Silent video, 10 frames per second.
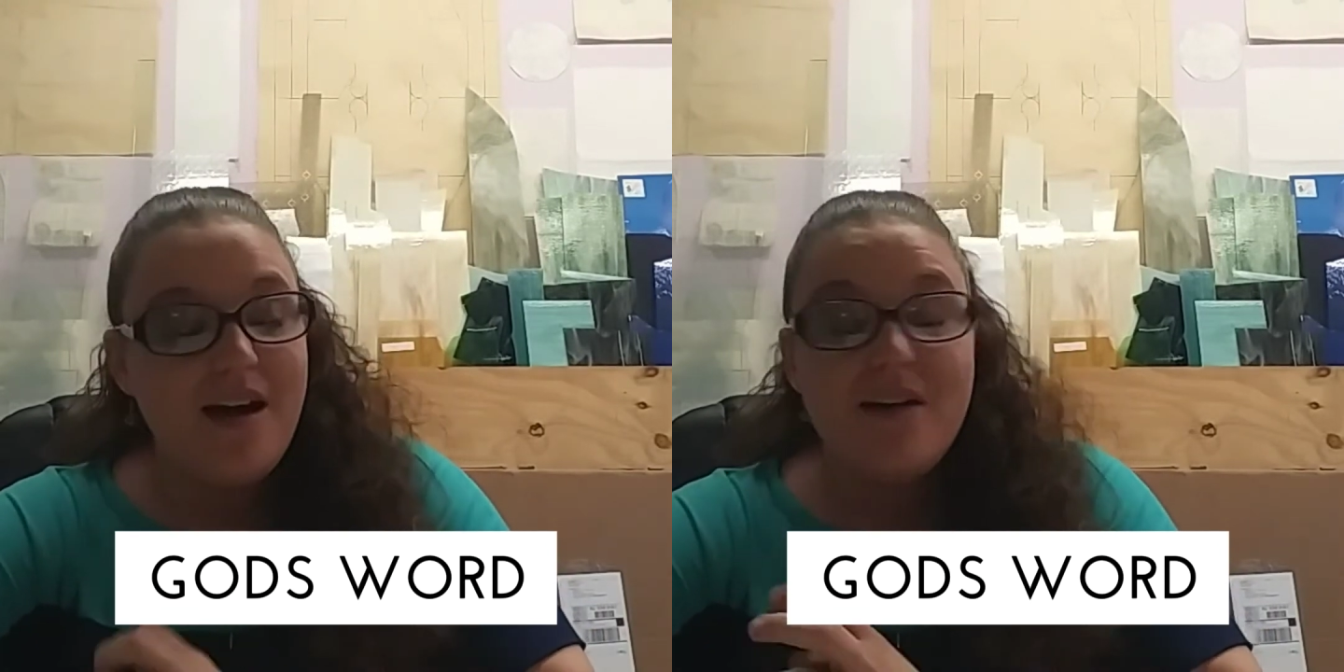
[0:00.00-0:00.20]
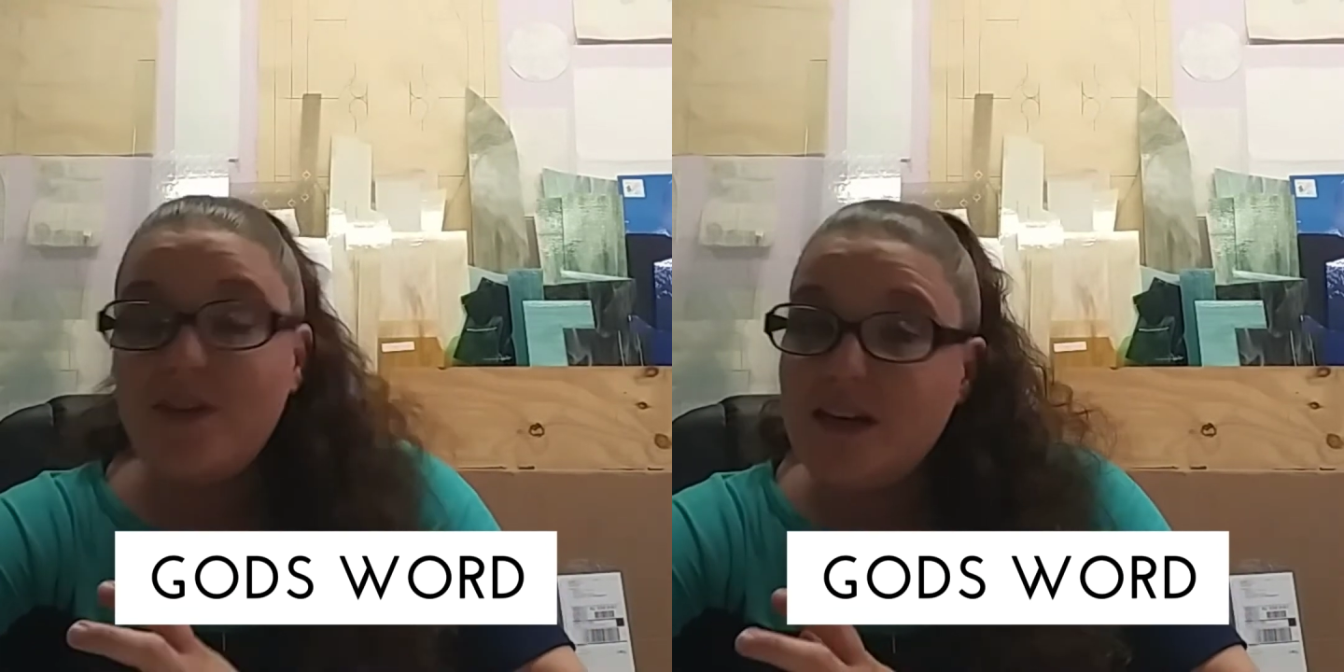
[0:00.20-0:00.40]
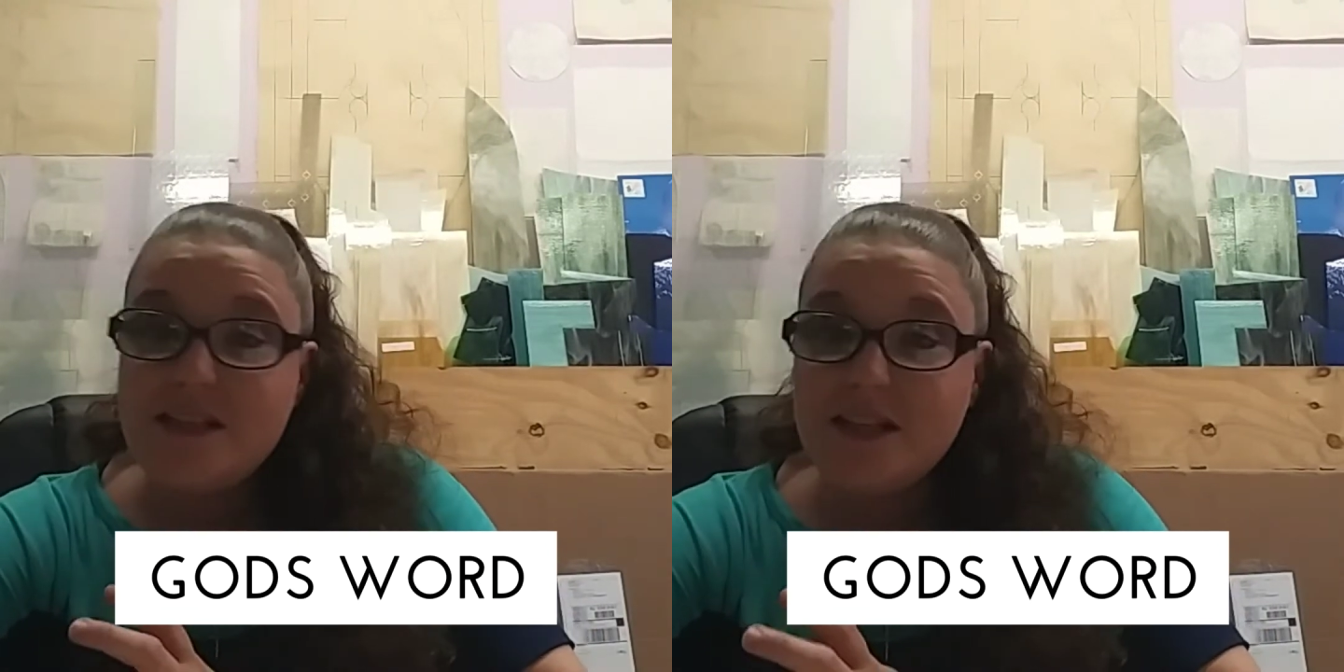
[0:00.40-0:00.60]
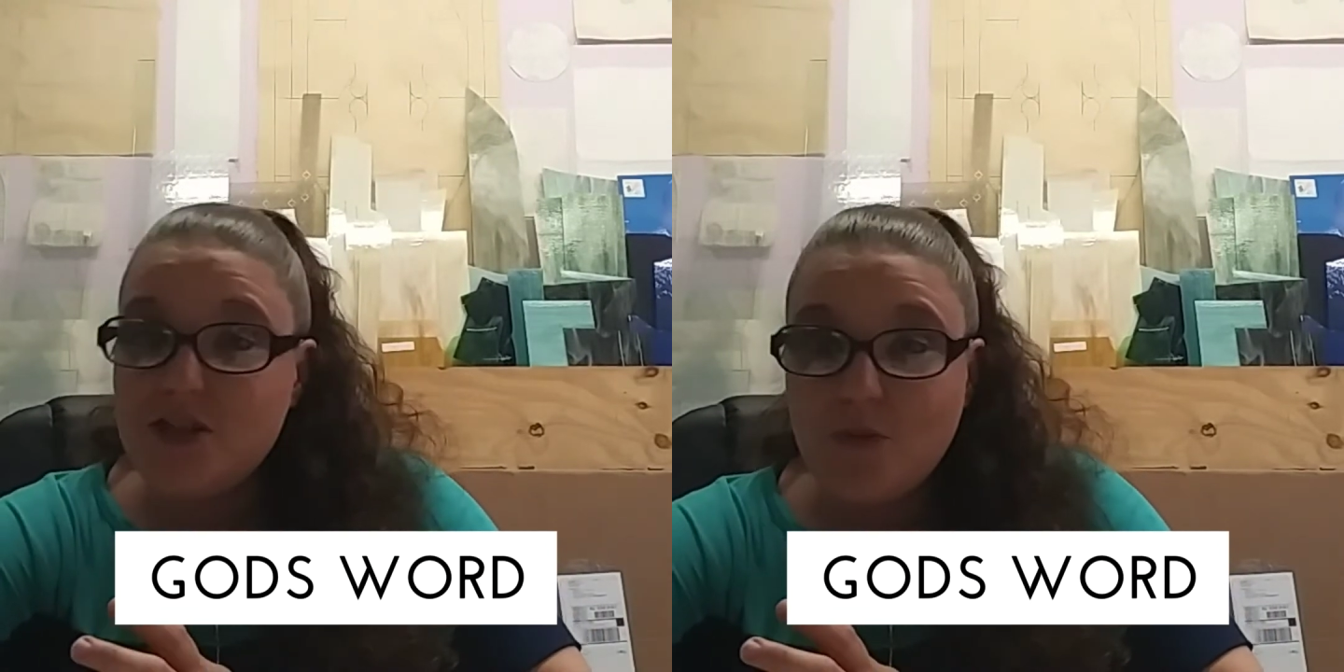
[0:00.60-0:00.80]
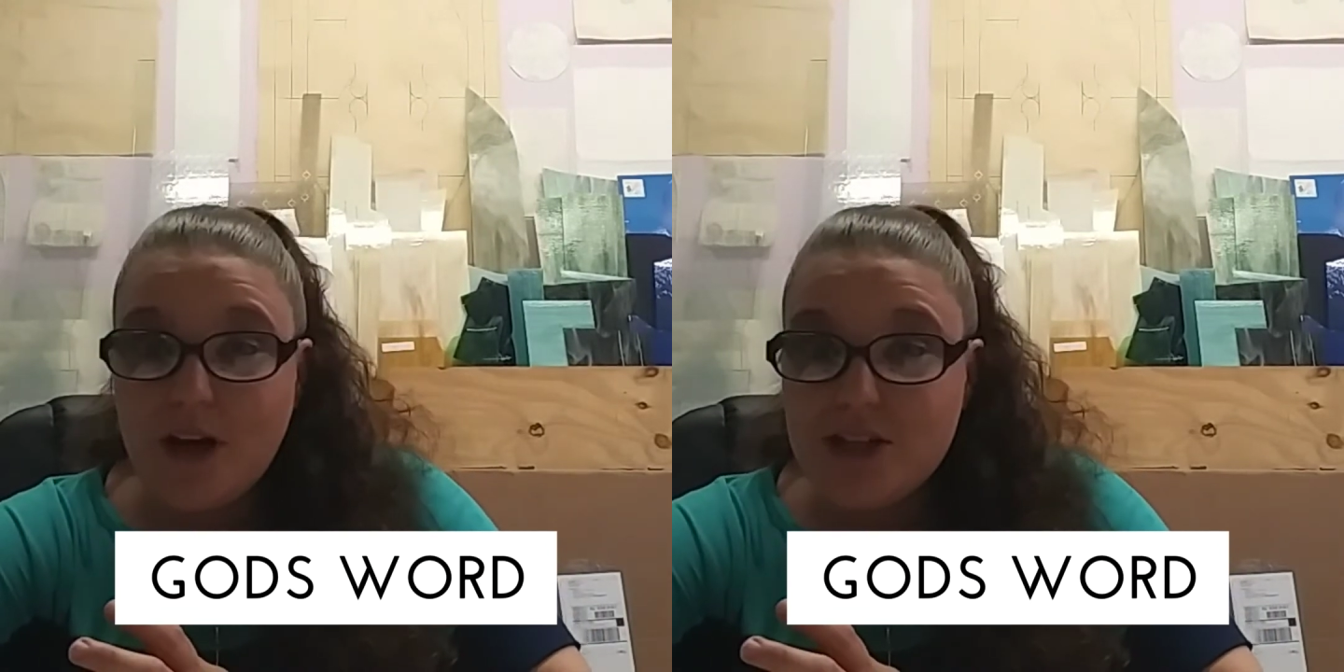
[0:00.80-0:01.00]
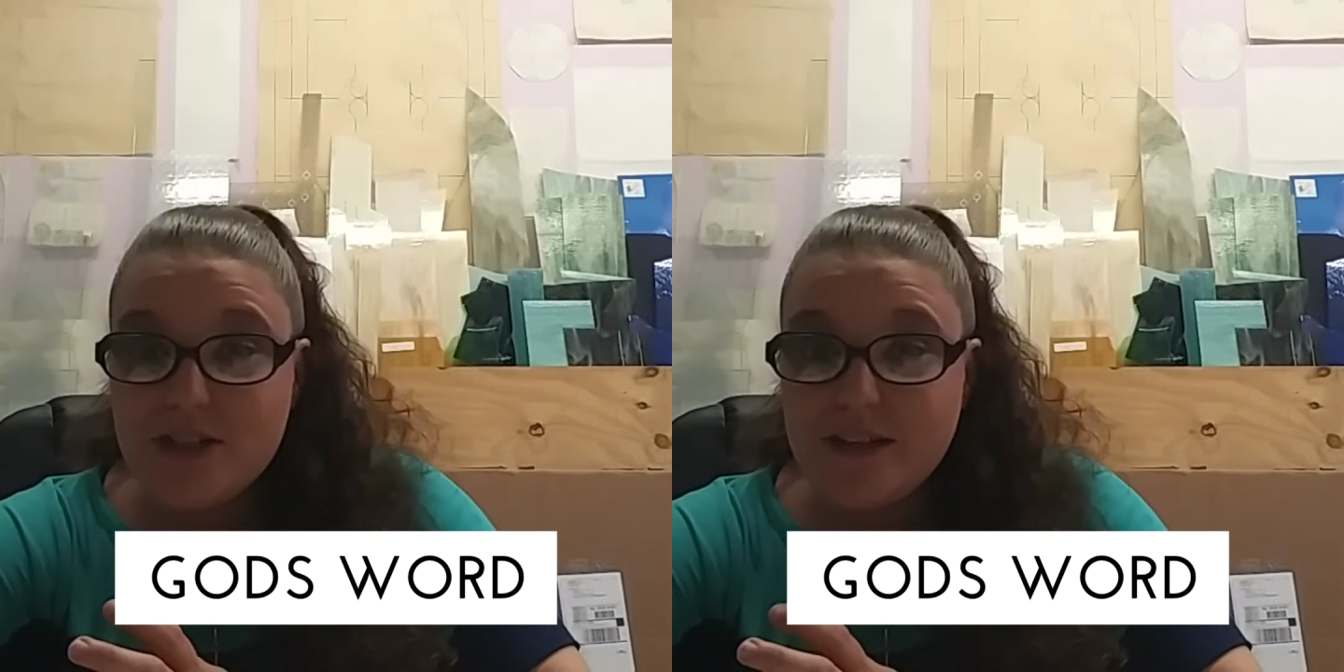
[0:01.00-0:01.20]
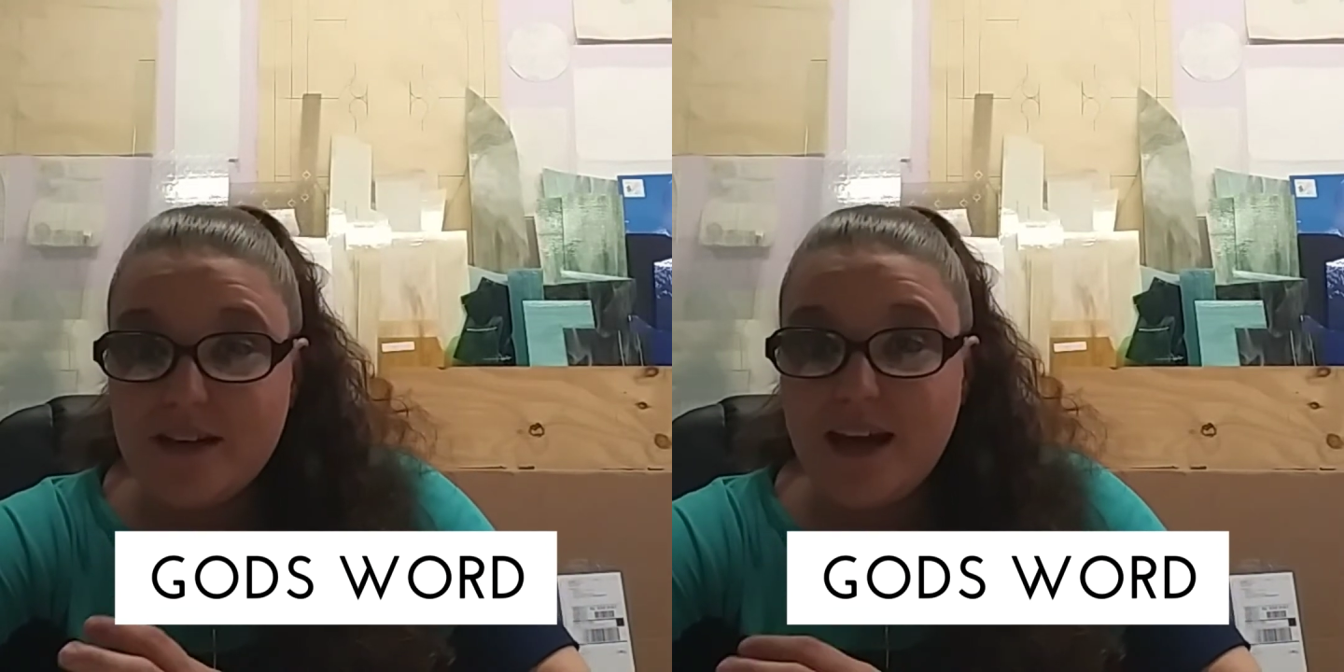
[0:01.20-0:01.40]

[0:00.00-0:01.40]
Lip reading: of any situation.